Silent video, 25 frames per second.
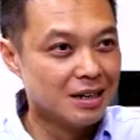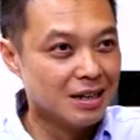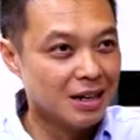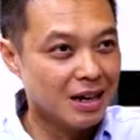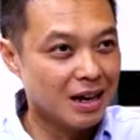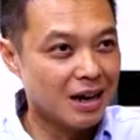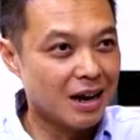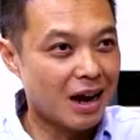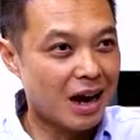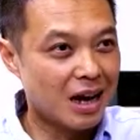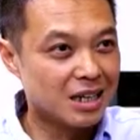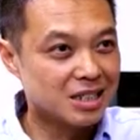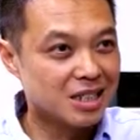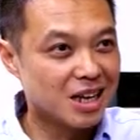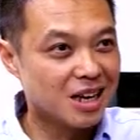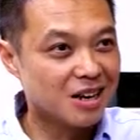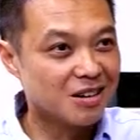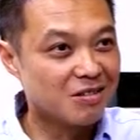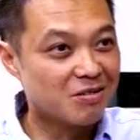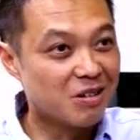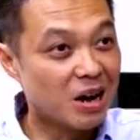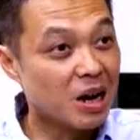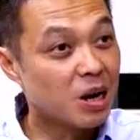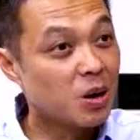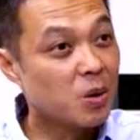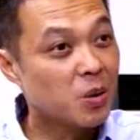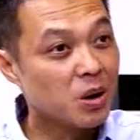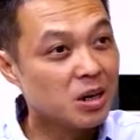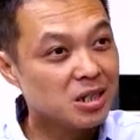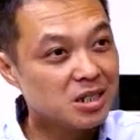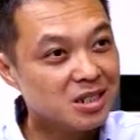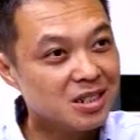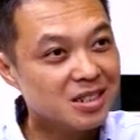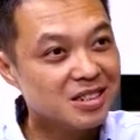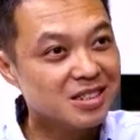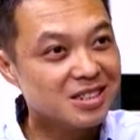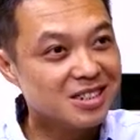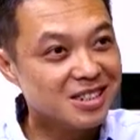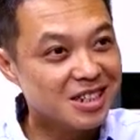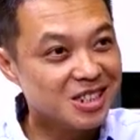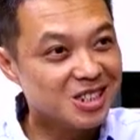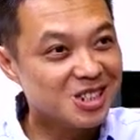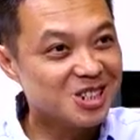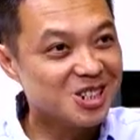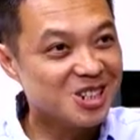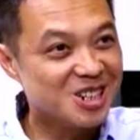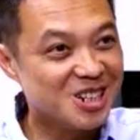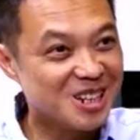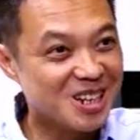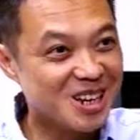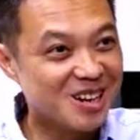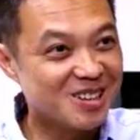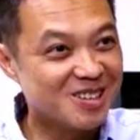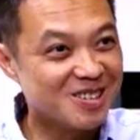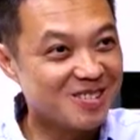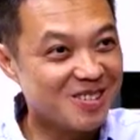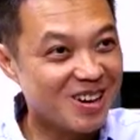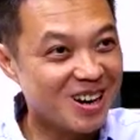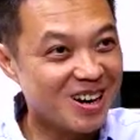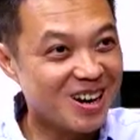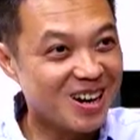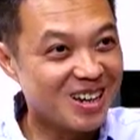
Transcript: uh, asking the right questions and churning out the right